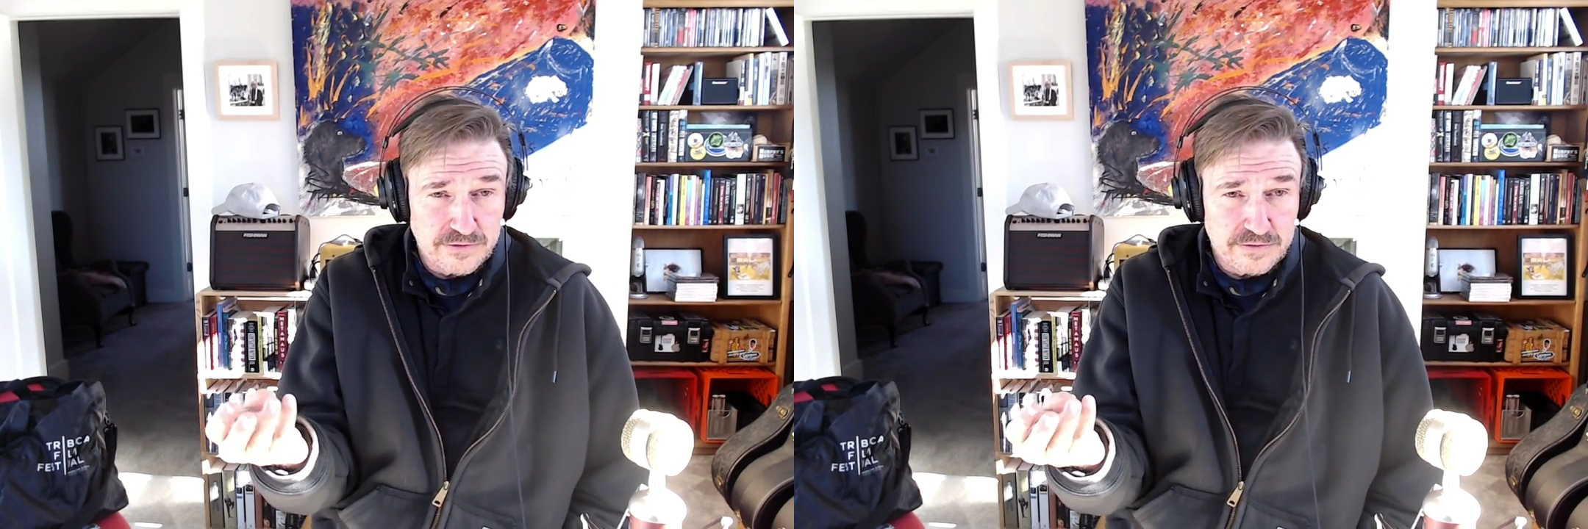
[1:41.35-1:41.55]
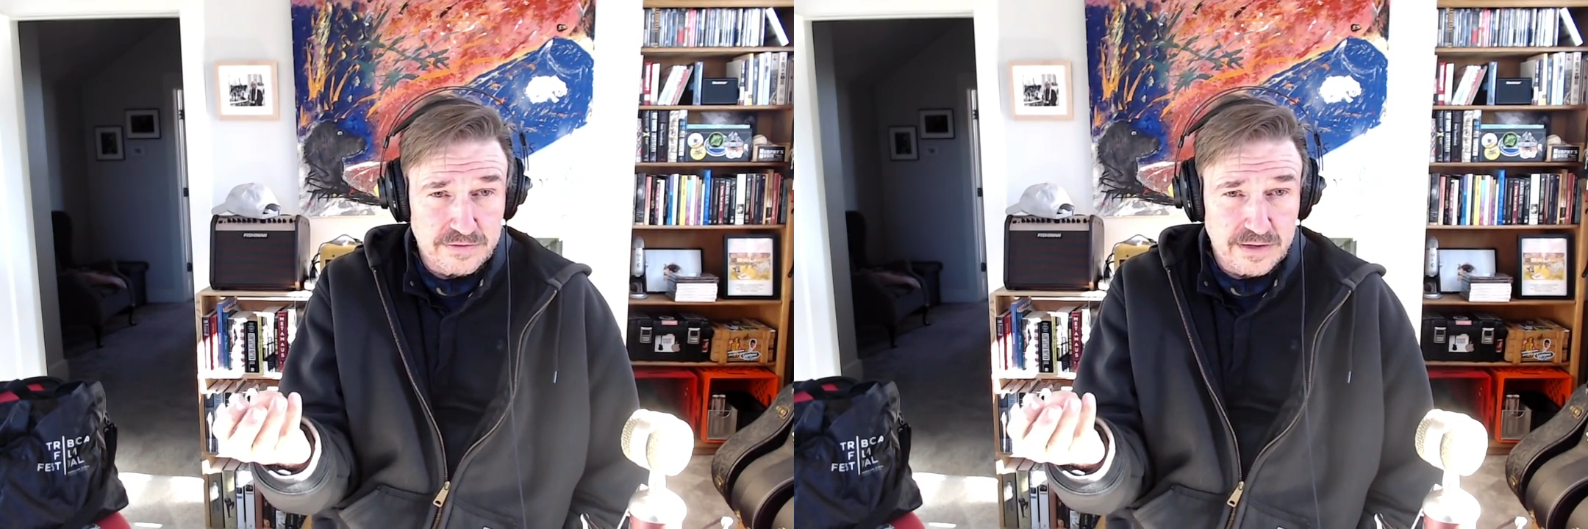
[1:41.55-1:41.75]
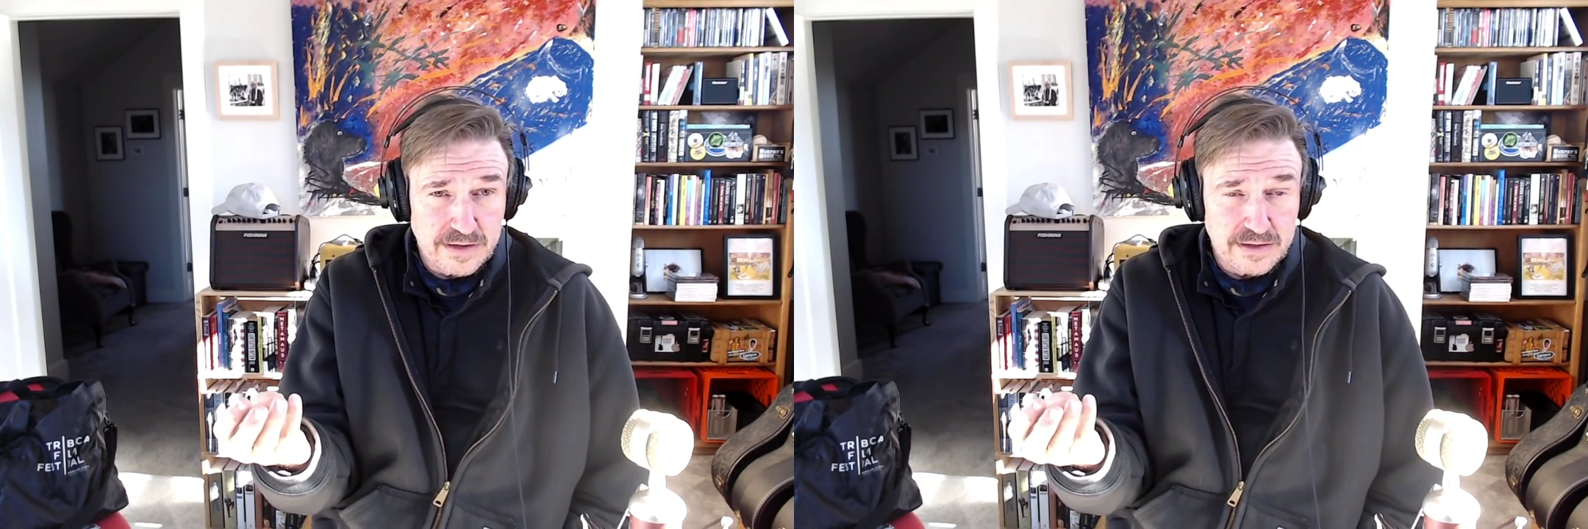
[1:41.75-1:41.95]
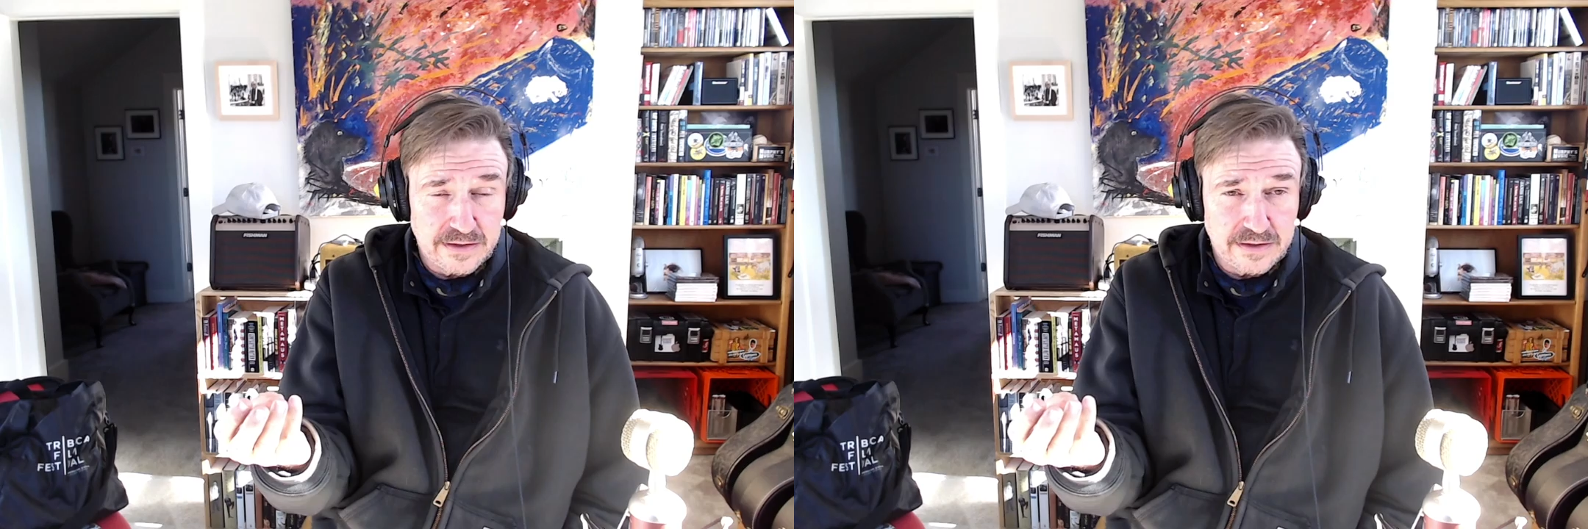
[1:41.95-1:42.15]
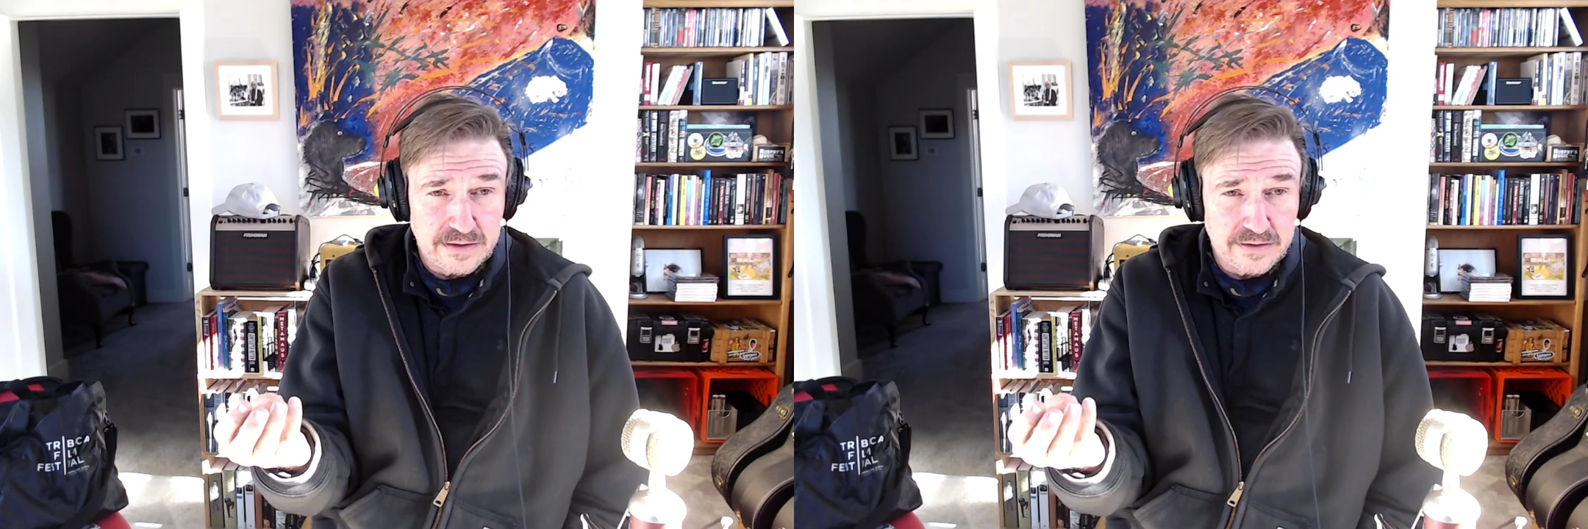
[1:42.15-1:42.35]

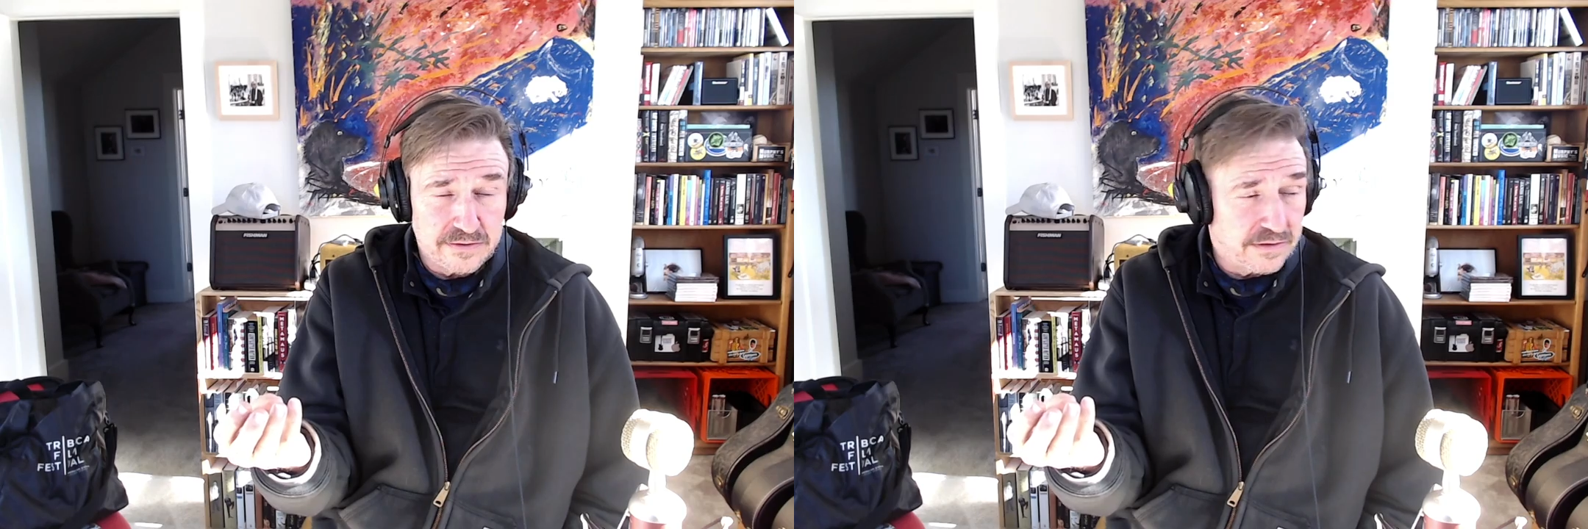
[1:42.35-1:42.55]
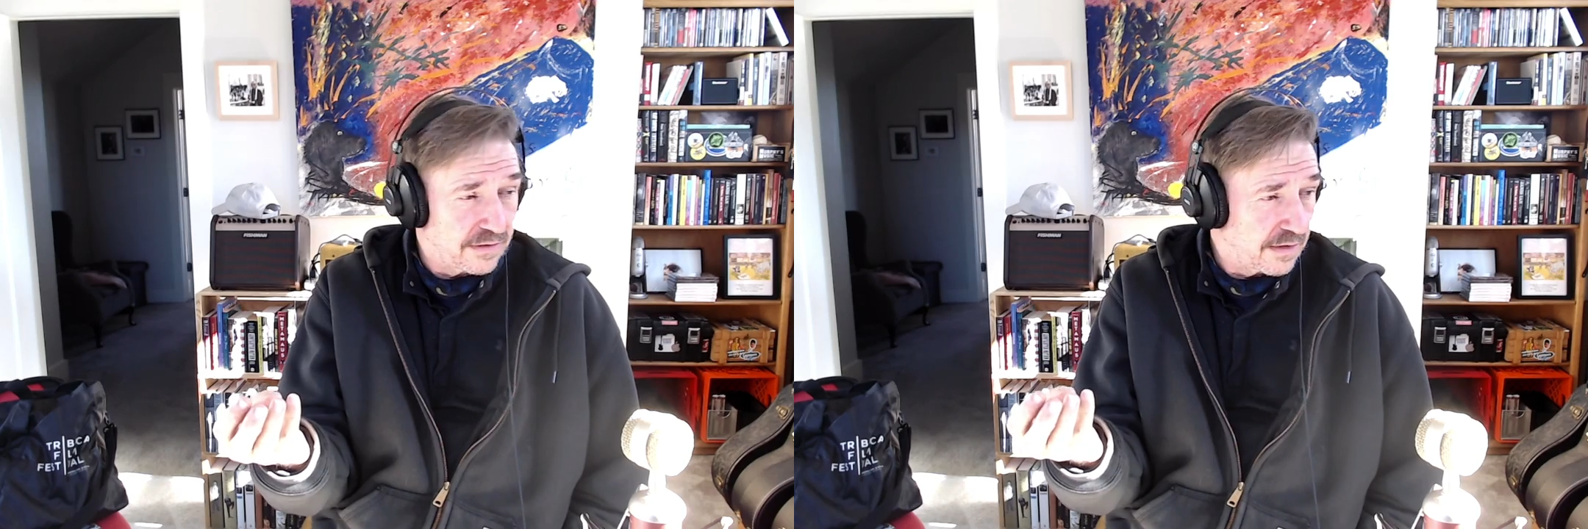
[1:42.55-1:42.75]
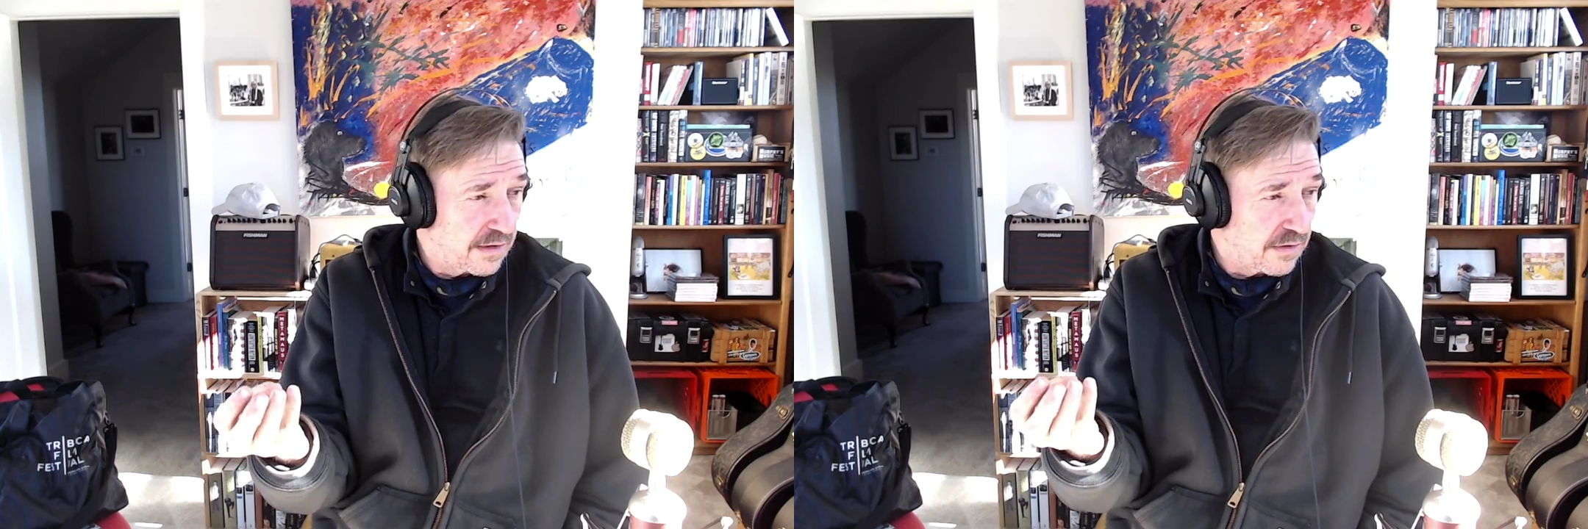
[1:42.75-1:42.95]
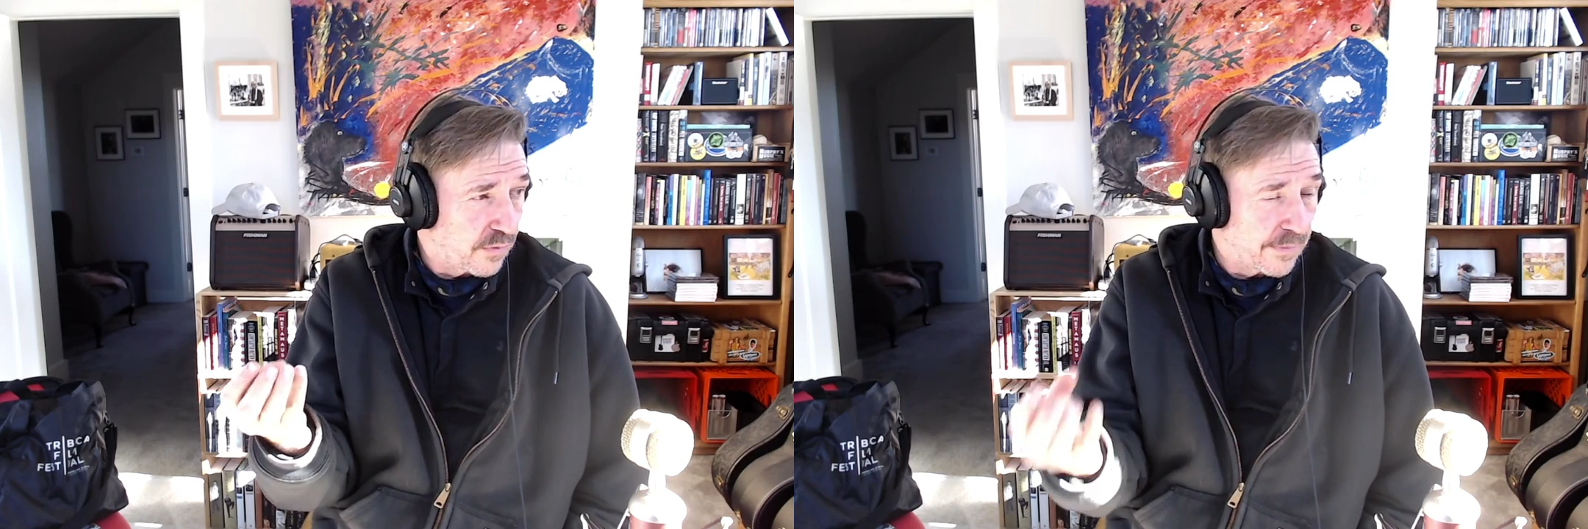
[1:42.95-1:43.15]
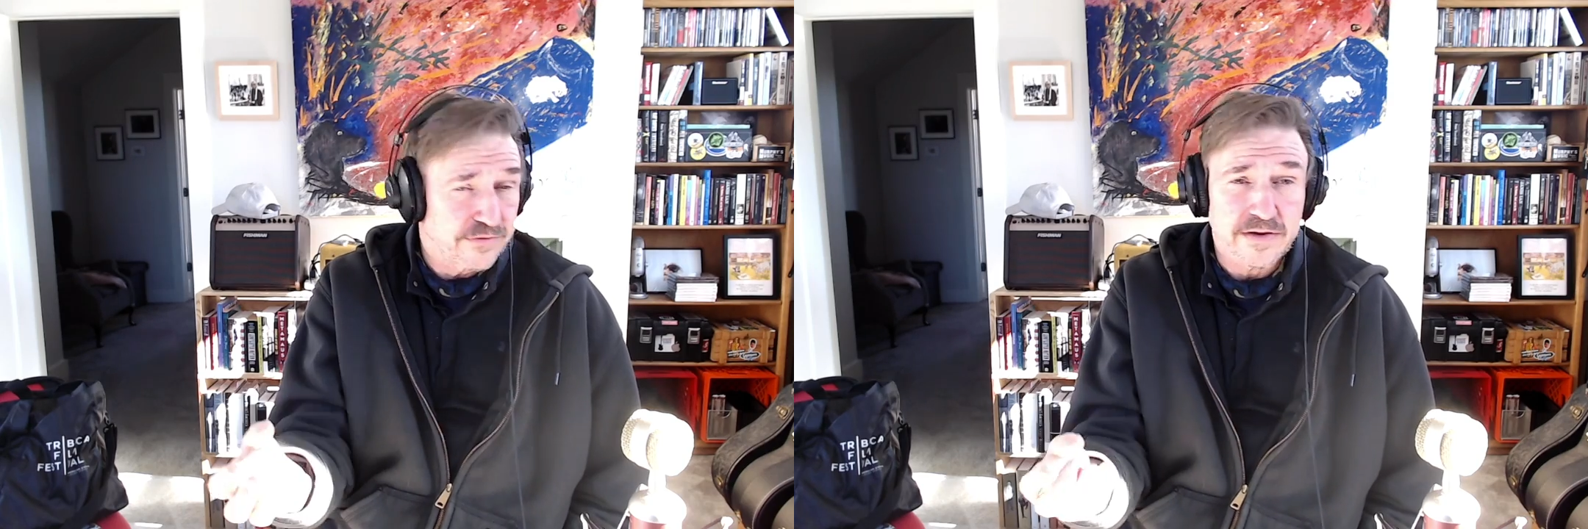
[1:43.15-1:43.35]
Society
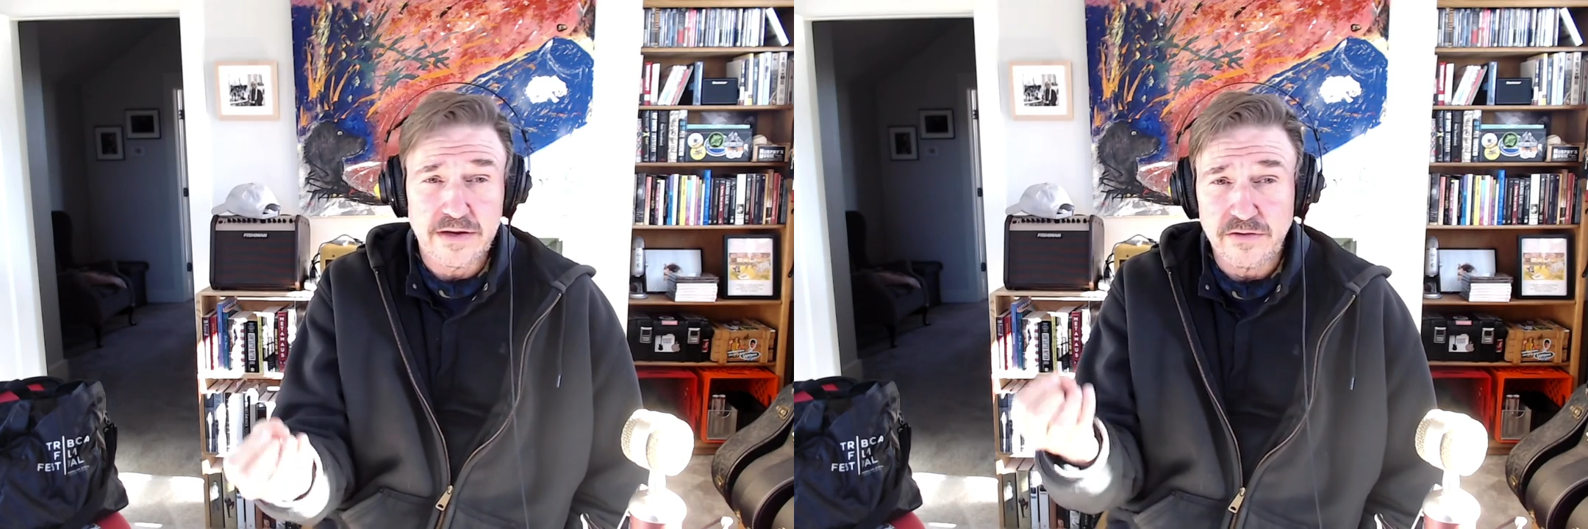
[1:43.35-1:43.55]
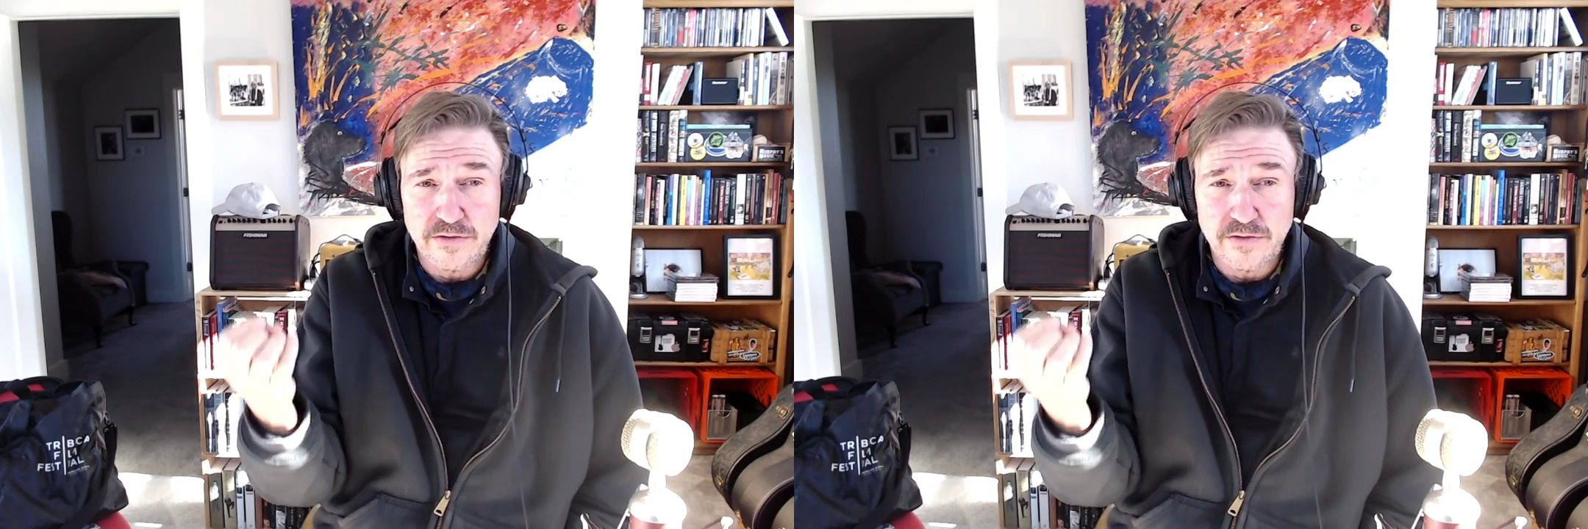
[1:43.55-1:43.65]
website,